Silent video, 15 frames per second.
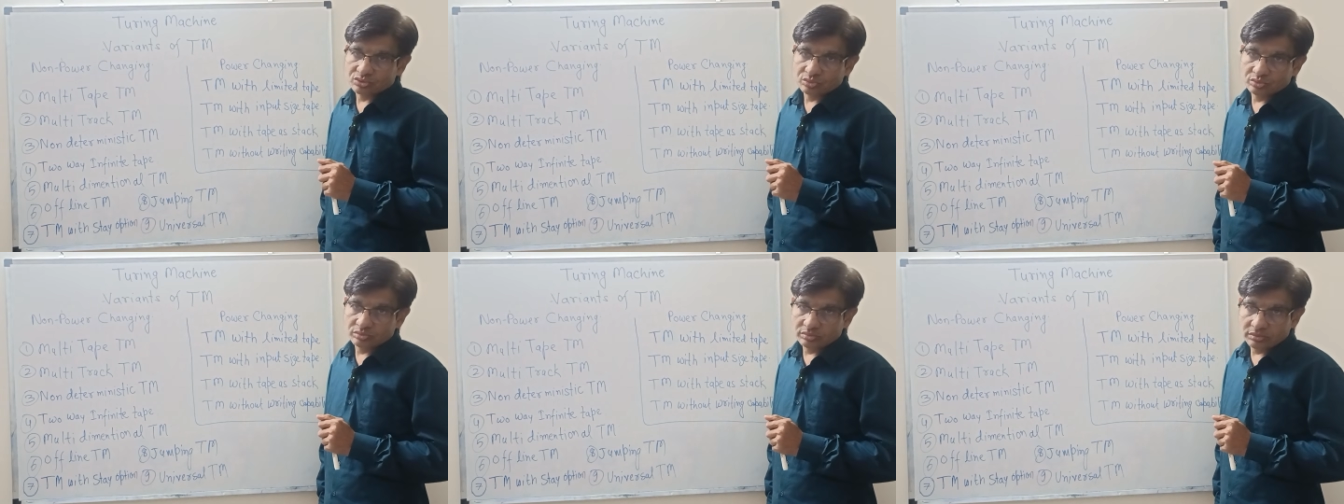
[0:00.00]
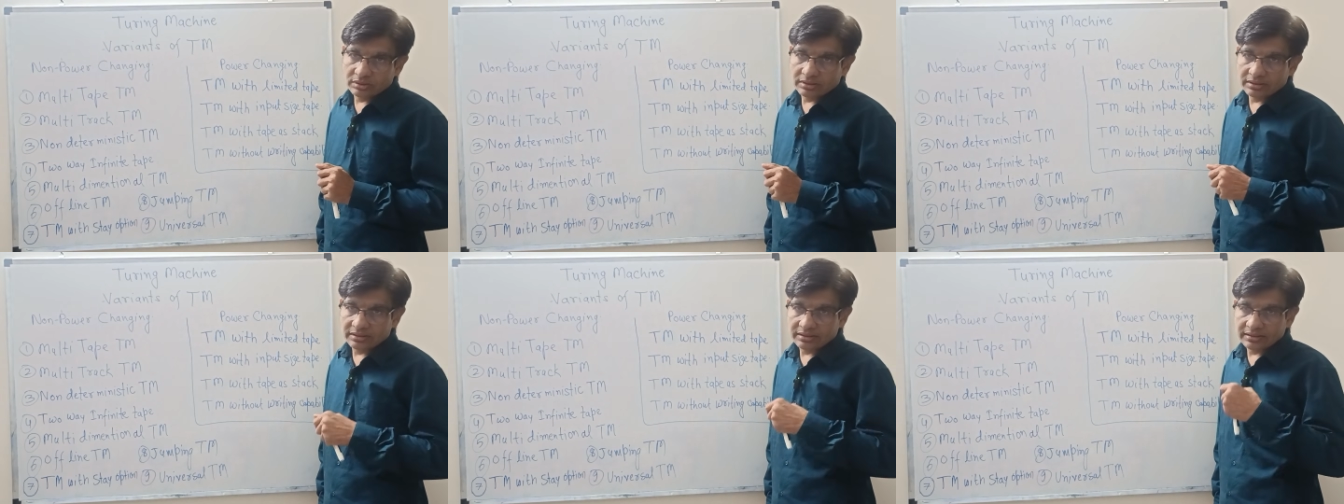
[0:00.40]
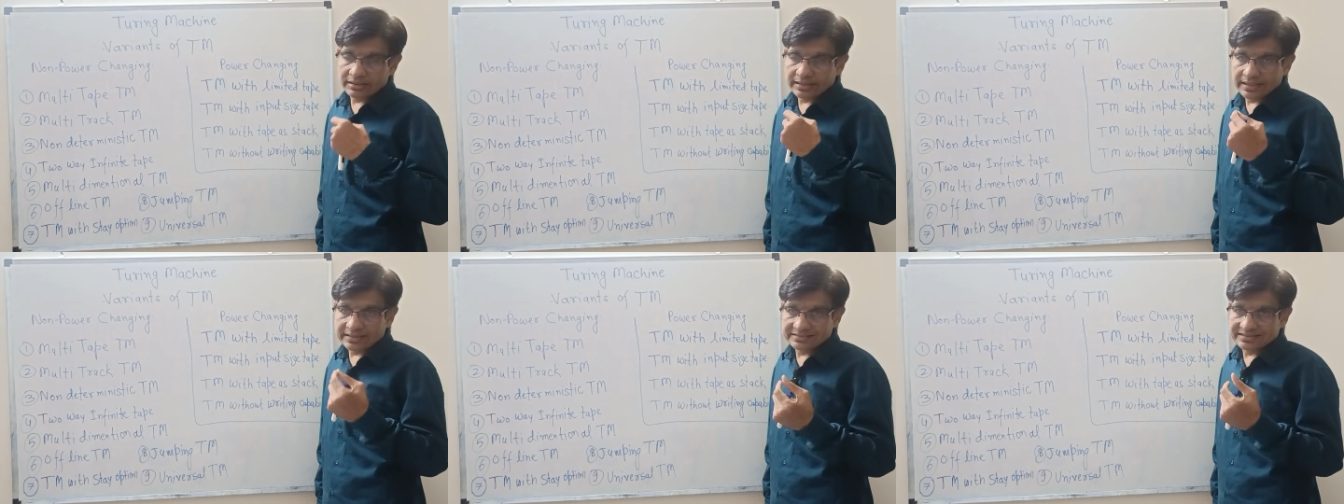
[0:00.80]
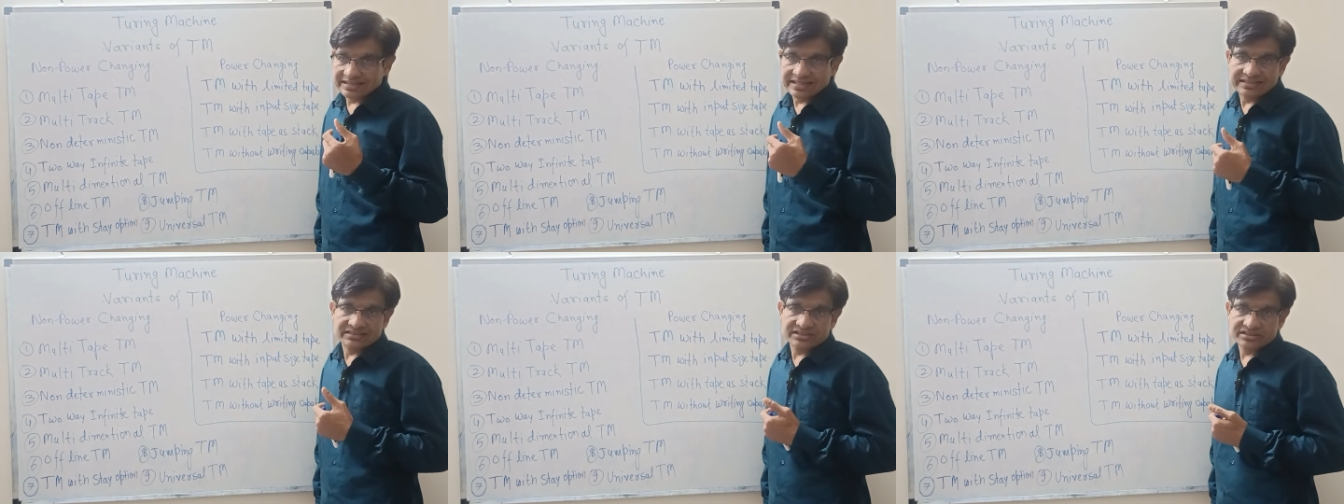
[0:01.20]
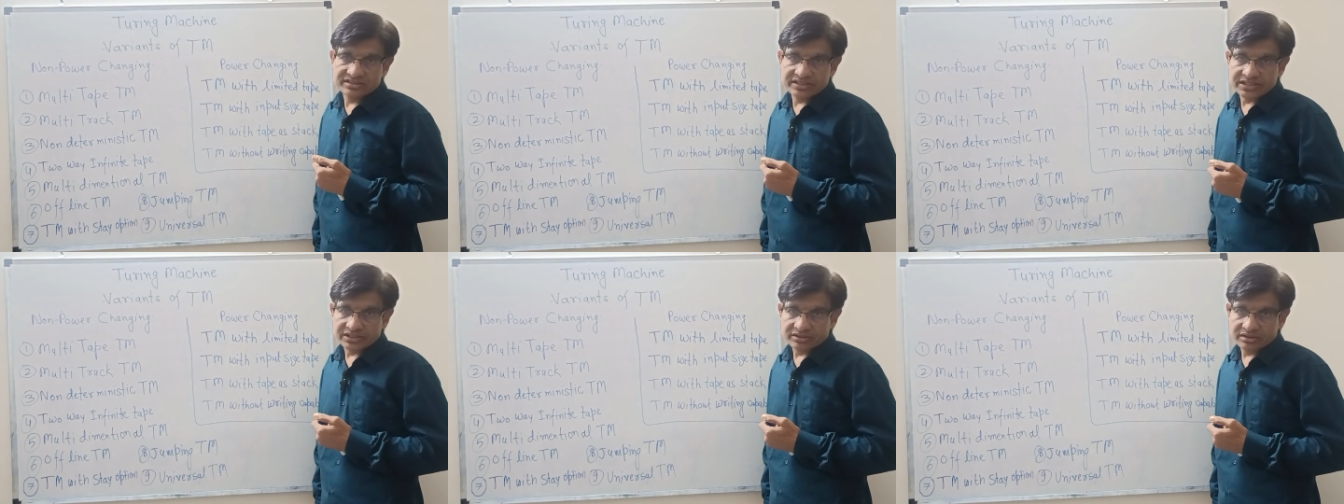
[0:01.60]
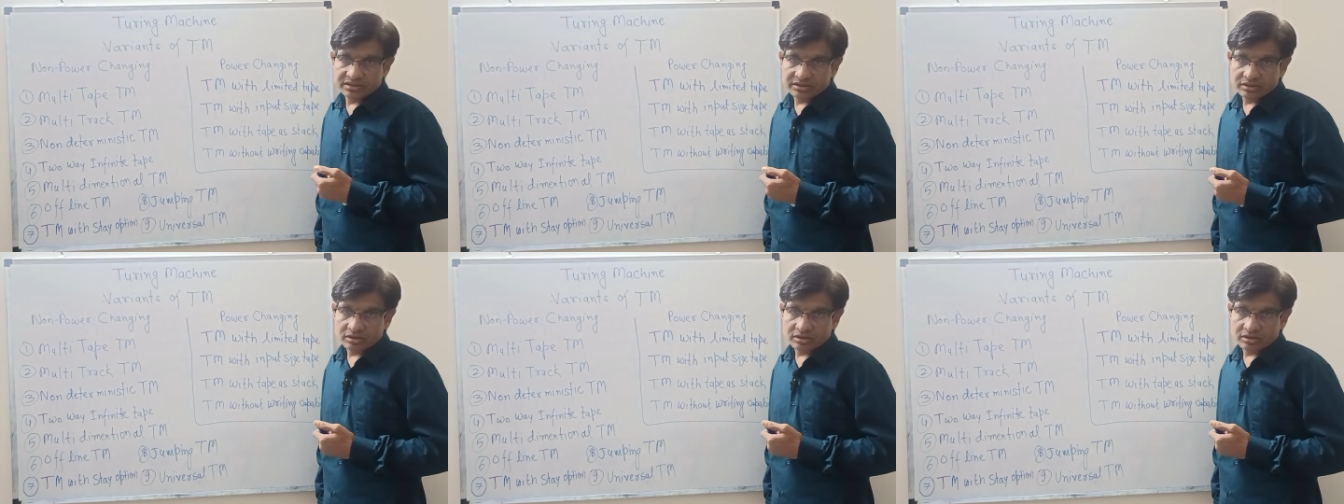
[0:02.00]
to as a next state,